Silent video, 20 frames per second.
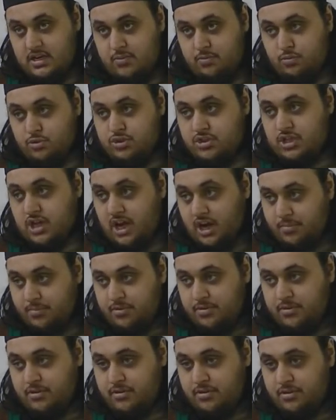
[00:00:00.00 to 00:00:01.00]

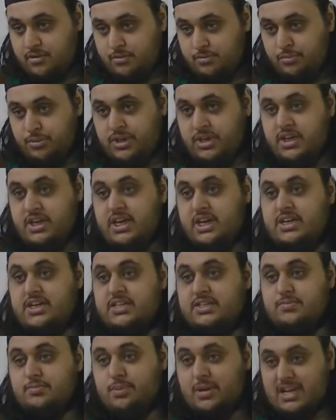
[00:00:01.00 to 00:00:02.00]
mustahab, meaning it
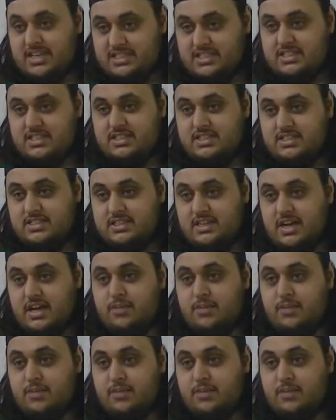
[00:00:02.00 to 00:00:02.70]
is blessings